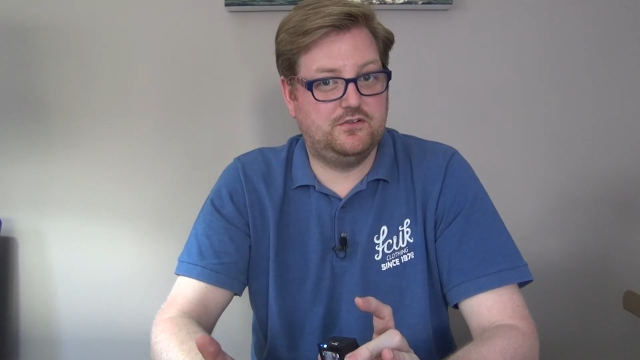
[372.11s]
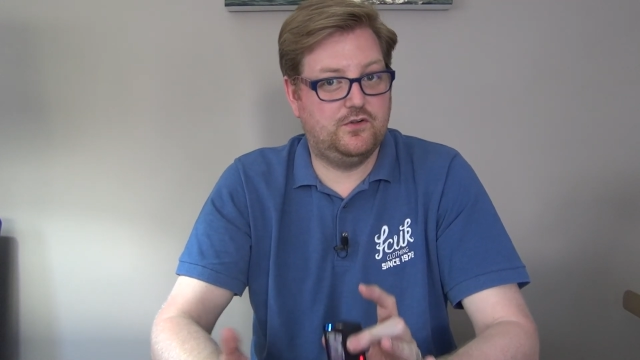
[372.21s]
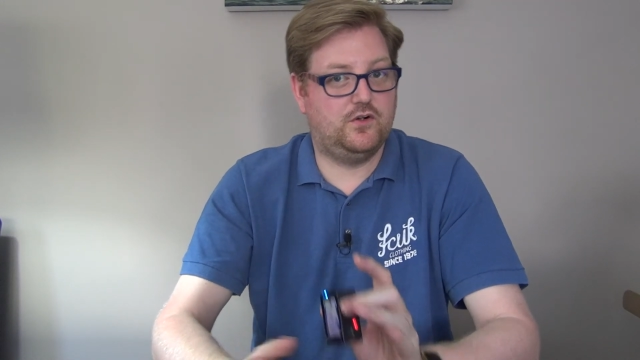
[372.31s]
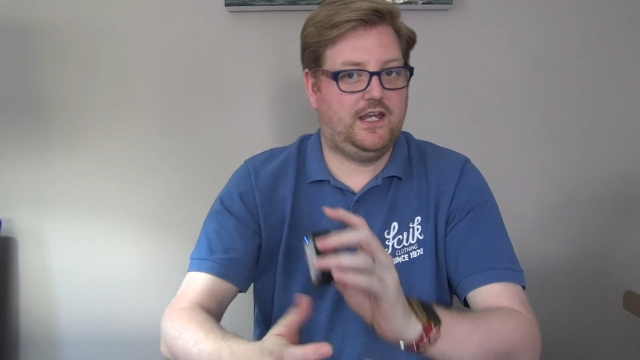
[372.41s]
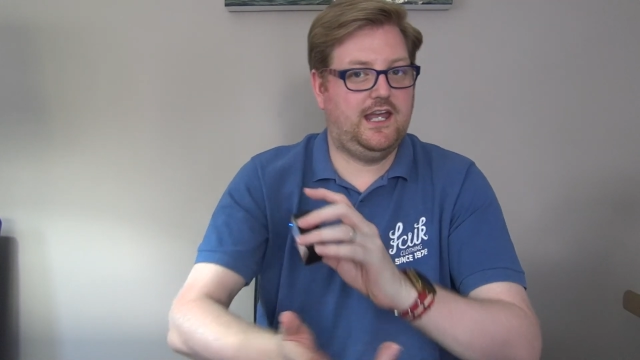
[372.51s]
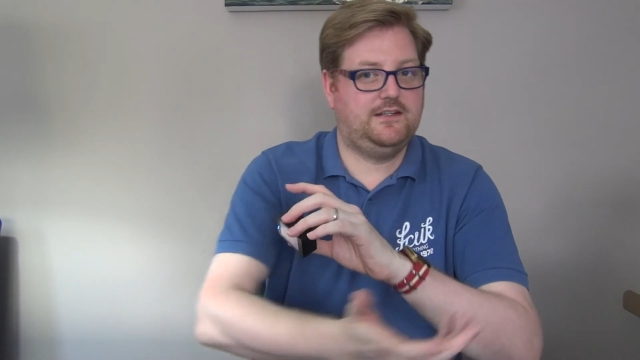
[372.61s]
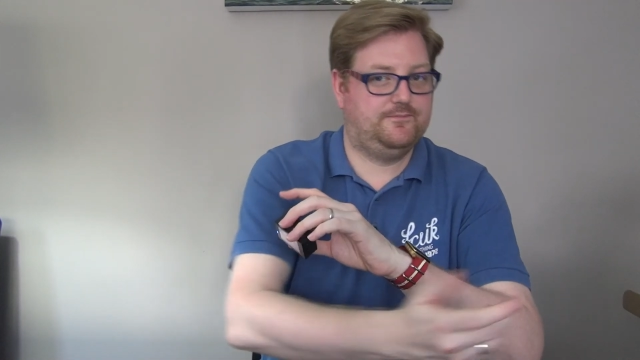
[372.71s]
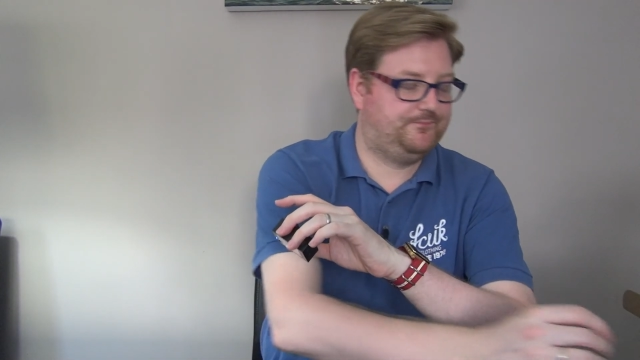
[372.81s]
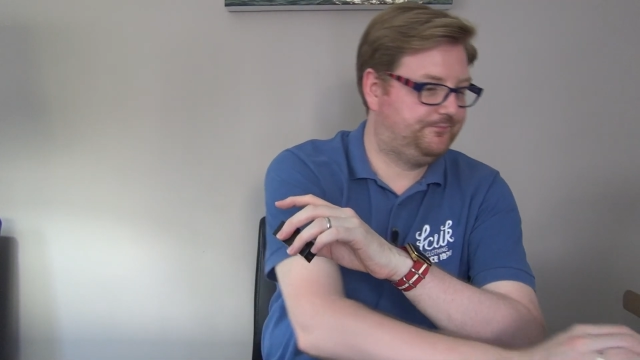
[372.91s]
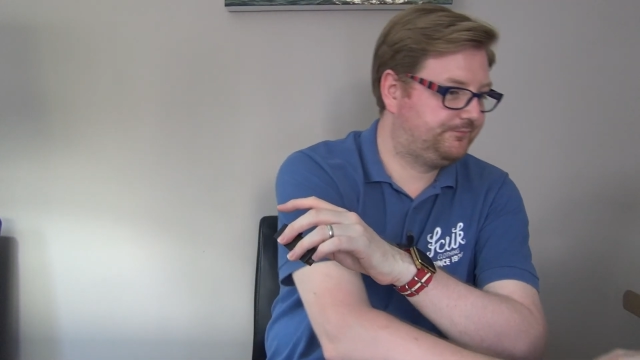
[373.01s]
4K.
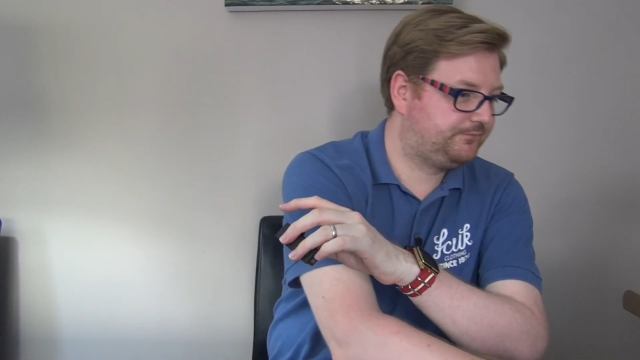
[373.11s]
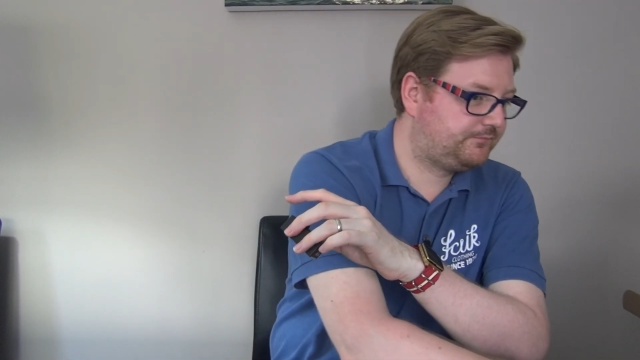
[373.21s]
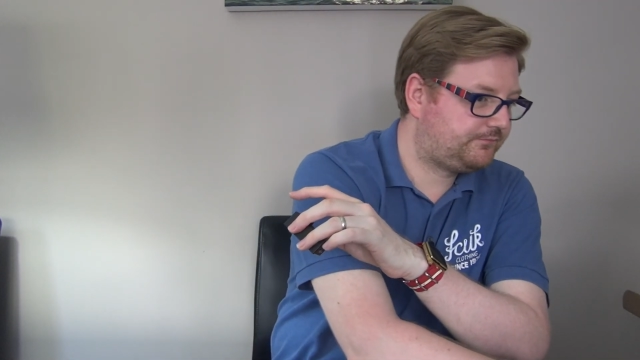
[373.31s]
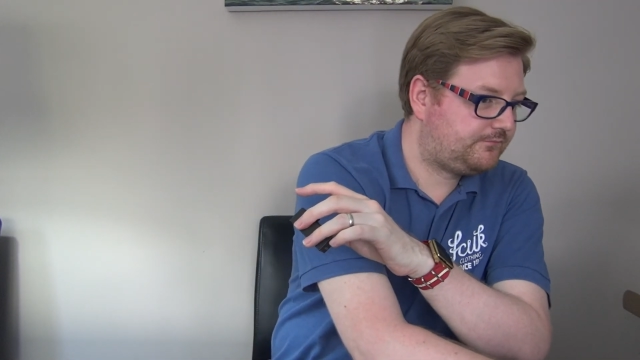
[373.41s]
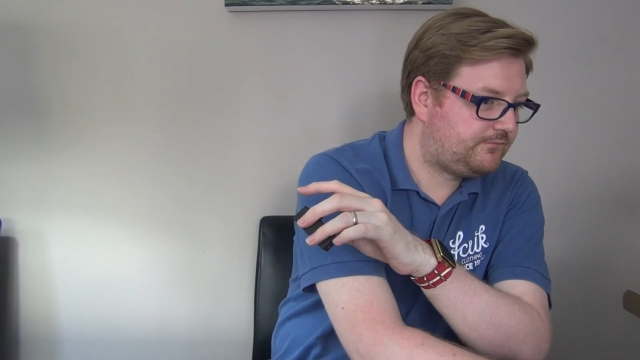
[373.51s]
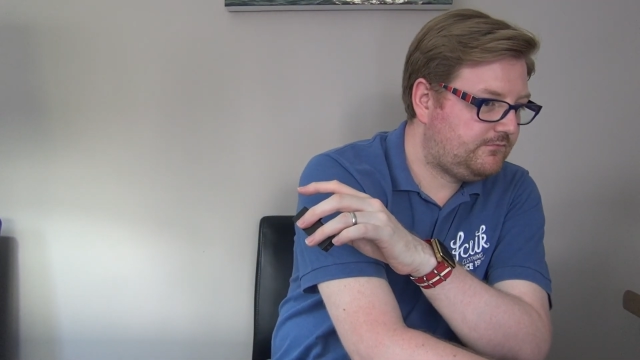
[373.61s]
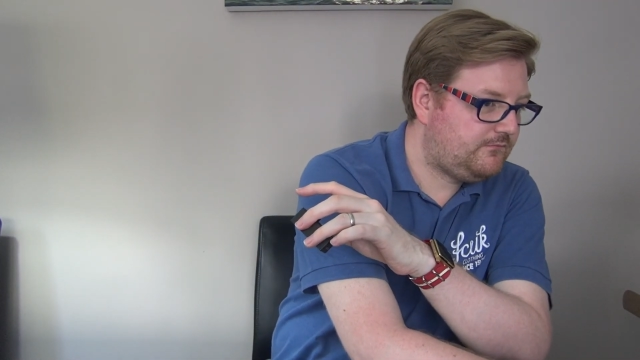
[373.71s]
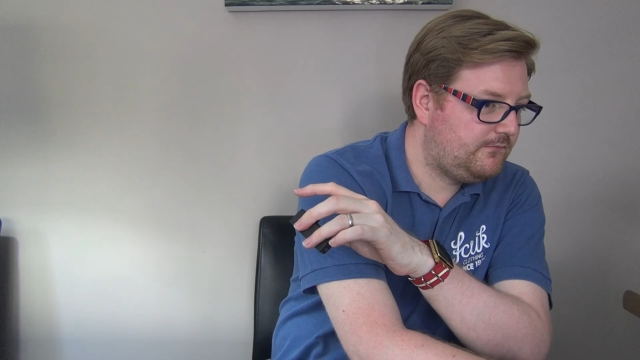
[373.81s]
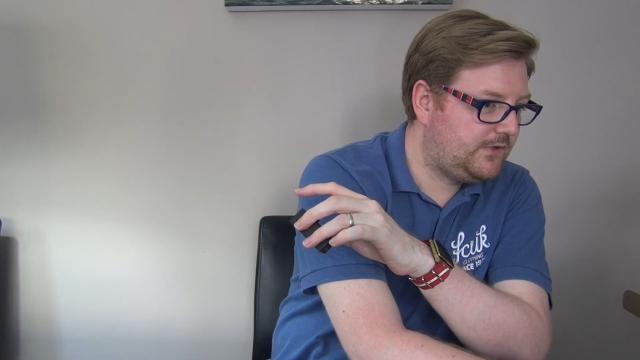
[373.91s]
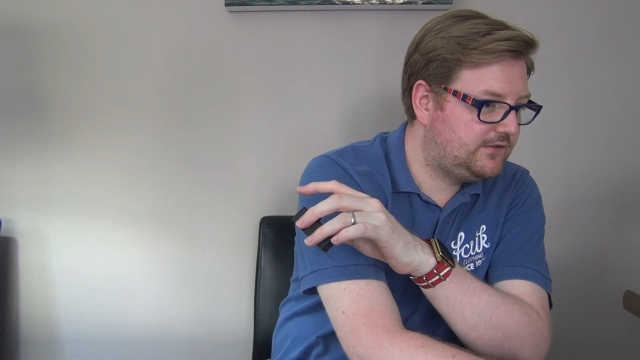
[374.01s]

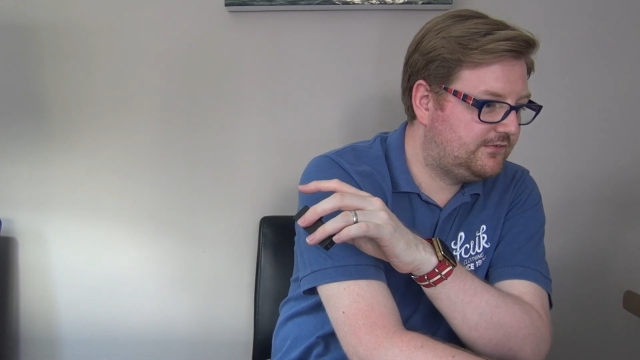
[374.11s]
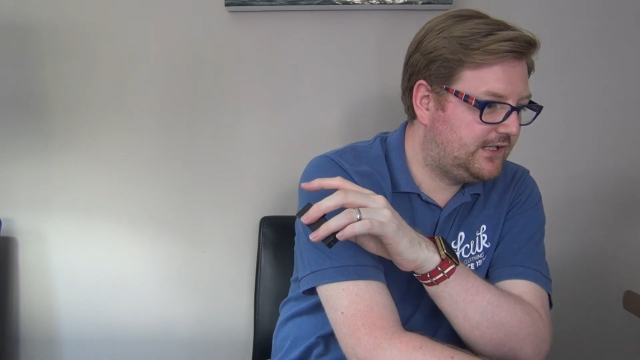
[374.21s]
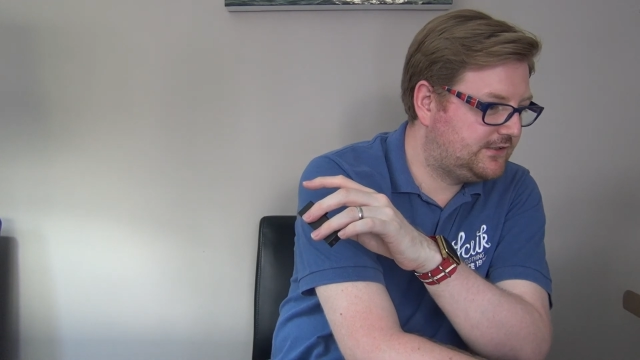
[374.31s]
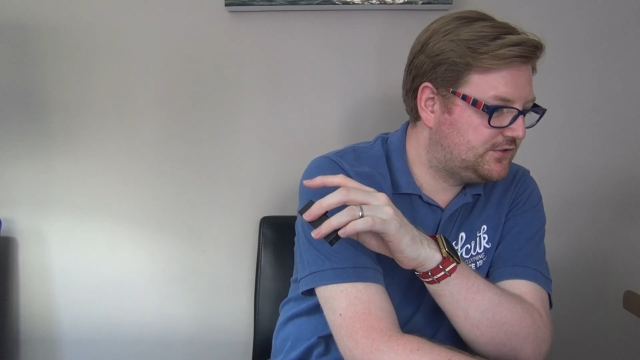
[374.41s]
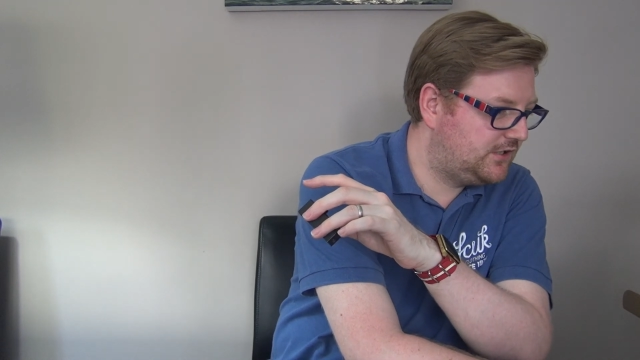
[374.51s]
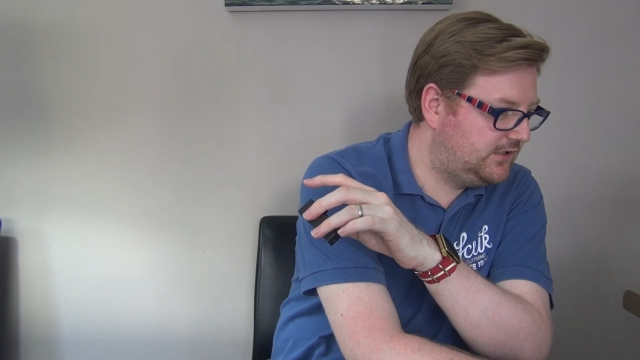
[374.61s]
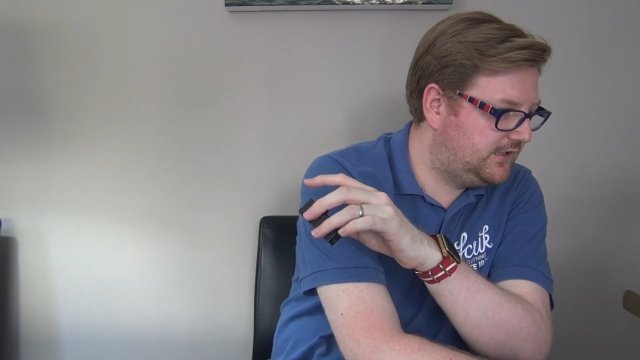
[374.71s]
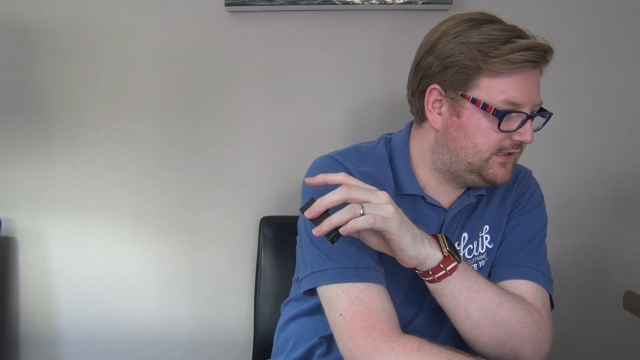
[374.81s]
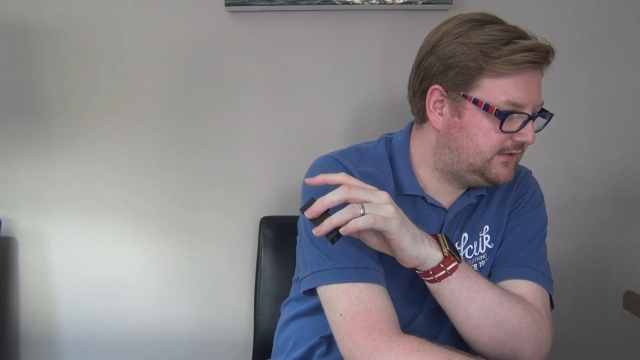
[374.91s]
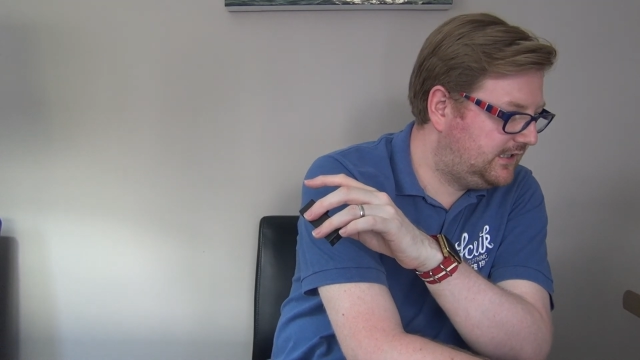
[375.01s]
So if I just show you
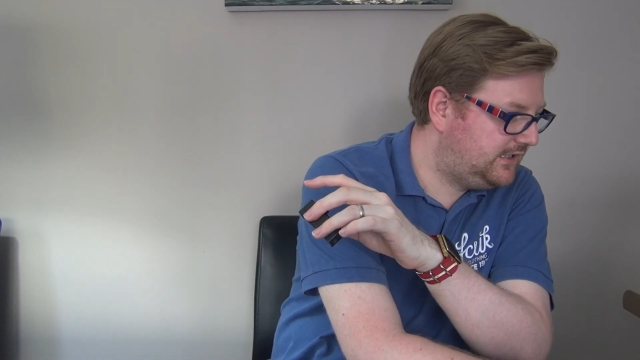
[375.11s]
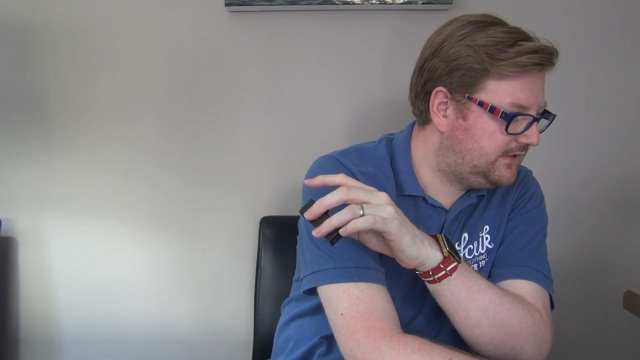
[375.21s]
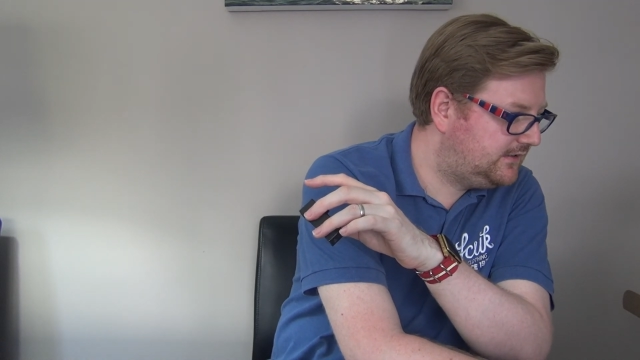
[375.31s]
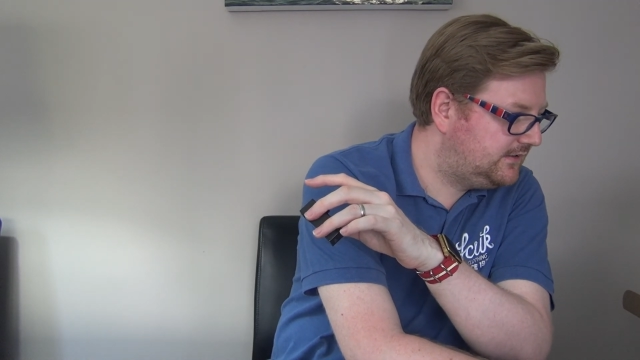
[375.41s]
this here.